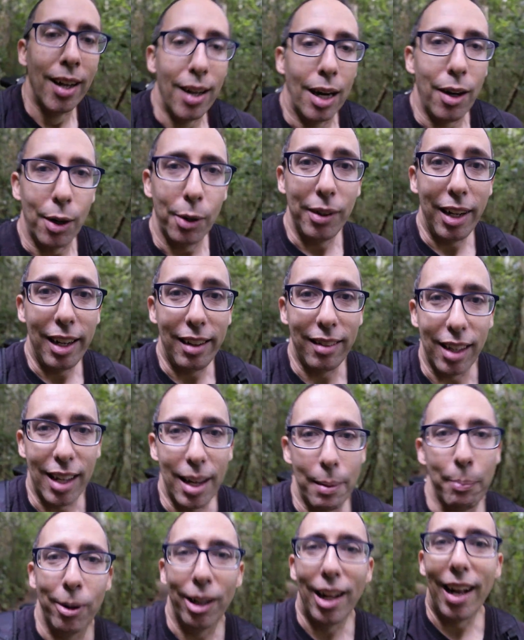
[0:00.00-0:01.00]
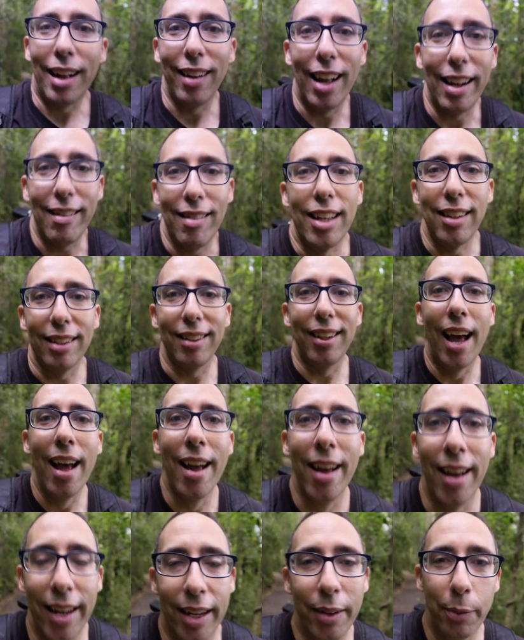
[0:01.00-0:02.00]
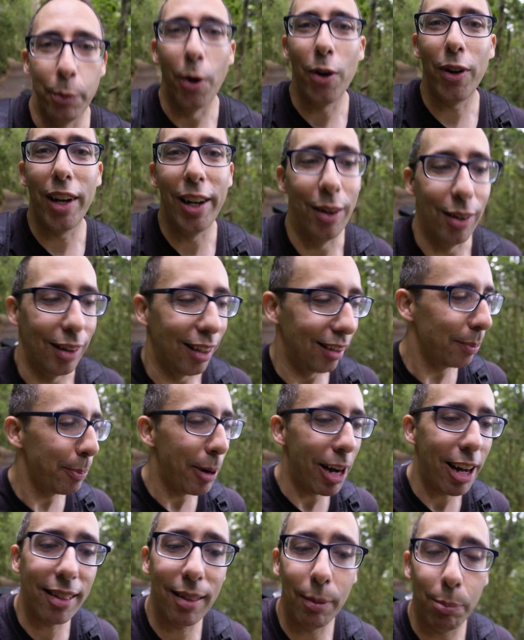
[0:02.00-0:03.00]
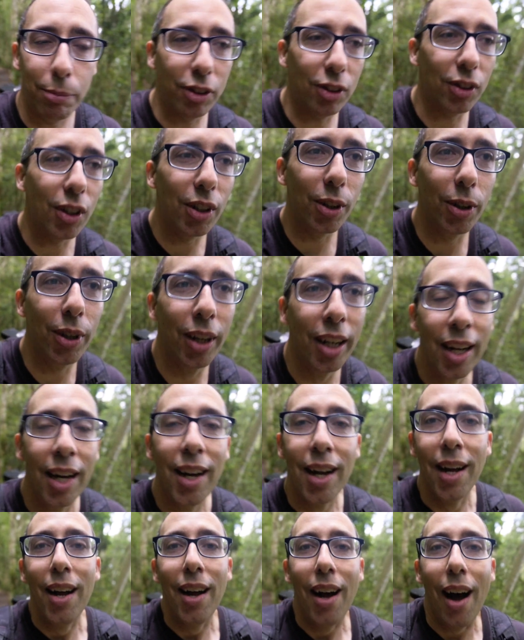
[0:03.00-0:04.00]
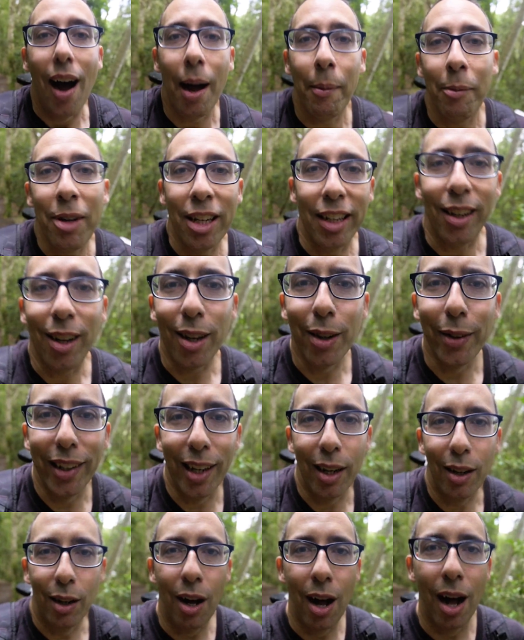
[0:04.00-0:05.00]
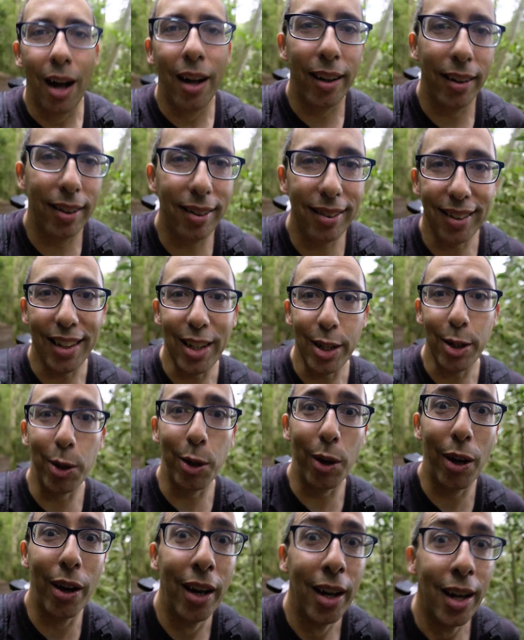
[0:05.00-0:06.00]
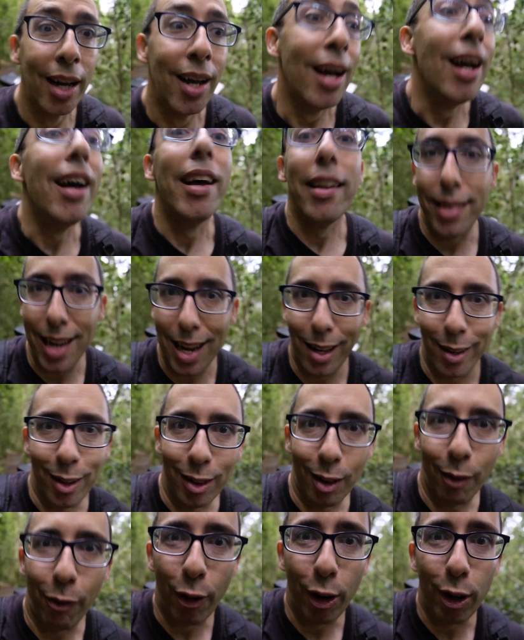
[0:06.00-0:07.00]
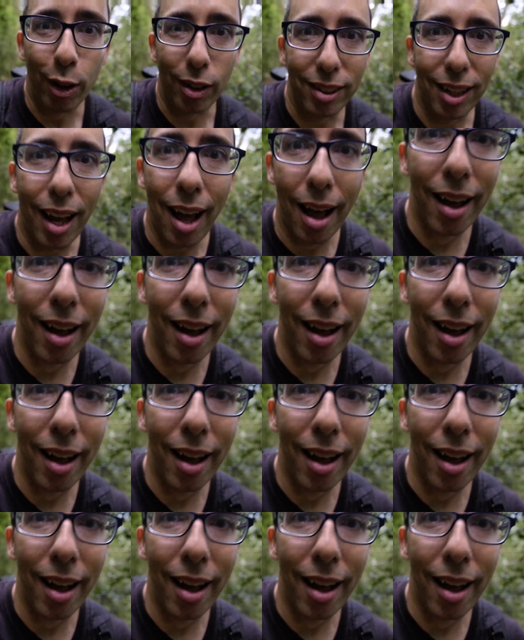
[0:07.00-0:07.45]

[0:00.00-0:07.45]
holding the gimbal out like this and walking on this path. So I'm gonna go and I'll see you down at the falls.